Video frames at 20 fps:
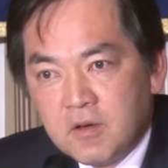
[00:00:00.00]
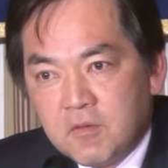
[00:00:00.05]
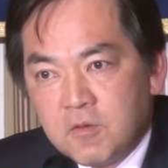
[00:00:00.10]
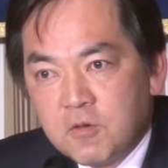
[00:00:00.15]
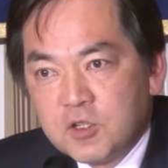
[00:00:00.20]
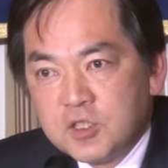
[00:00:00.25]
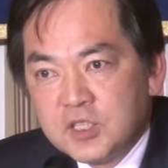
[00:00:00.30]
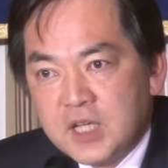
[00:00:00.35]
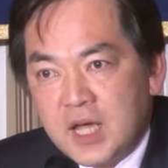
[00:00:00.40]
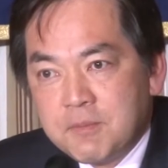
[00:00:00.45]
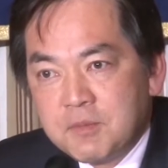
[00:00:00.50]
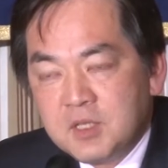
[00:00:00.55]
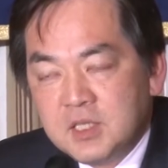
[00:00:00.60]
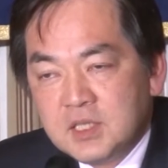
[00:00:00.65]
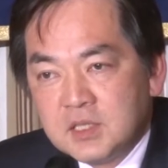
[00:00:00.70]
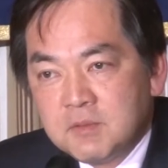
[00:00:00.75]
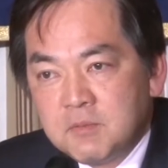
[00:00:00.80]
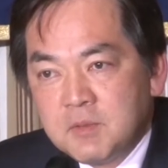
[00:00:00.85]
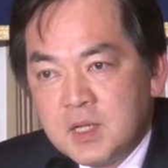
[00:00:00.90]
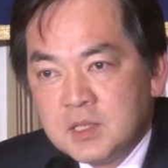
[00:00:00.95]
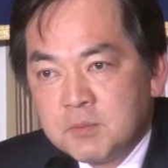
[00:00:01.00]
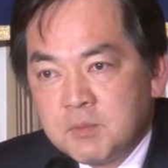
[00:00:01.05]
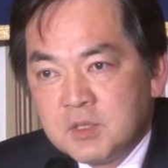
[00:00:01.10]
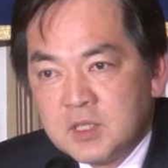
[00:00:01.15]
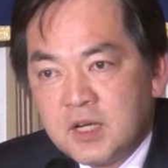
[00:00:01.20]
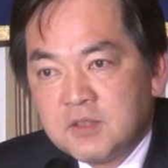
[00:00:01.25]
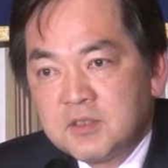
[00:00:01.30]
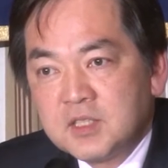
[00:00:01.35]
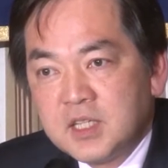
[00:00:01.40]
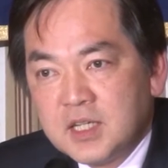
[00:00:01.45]
for Japanese
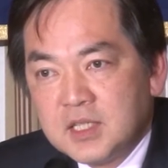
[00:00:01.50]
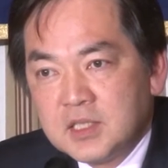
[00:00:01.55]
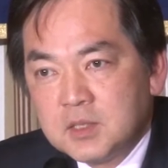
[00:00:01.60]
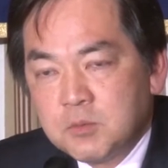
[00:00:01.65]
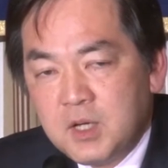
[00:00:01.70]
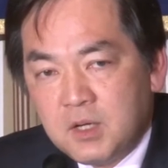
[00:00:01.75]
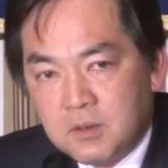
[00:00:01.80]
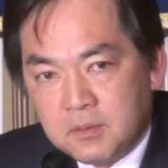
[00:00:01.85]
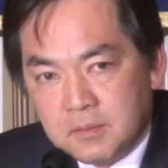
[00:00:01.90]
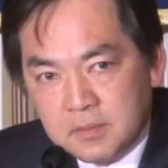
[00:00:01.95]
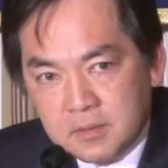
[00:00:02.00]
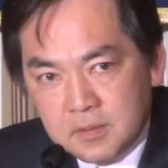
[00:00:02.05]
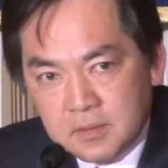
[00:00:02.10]
investment outside as well.